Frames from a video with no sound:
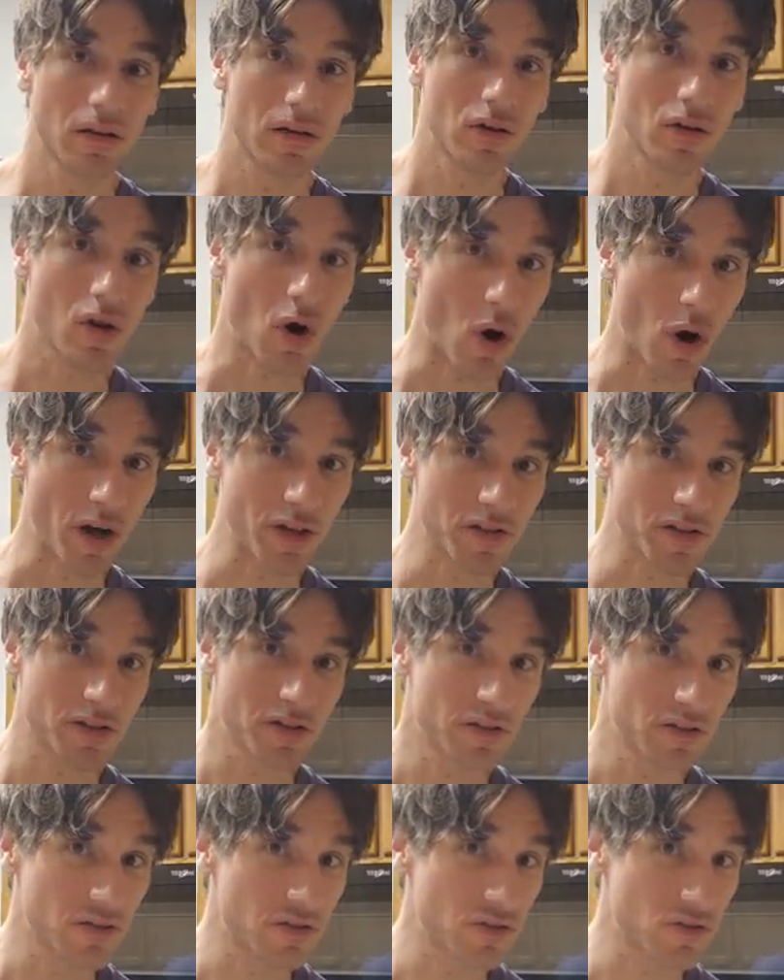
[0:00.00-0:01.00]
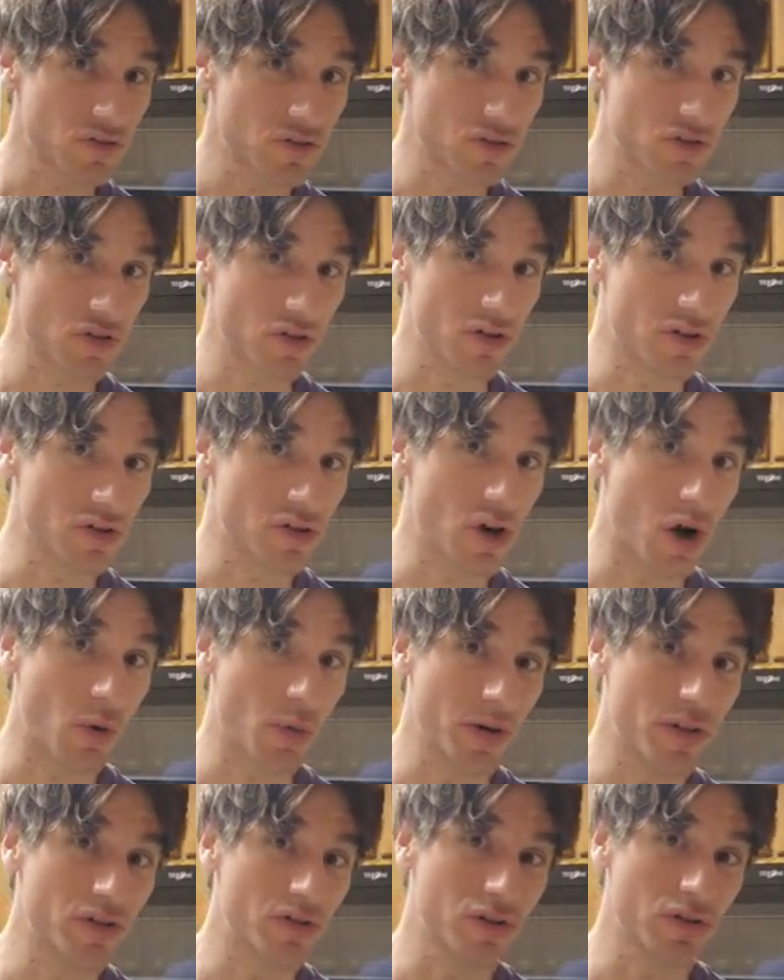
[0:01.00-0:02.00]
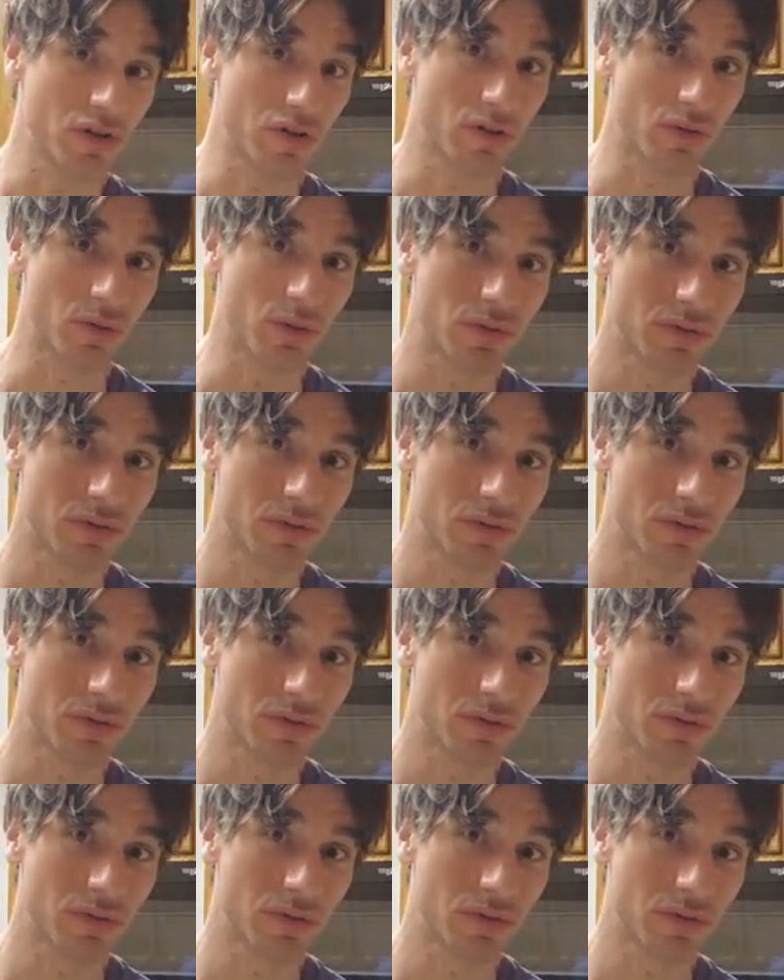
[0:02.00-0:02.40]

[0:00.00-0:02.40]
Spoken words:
Cost should go into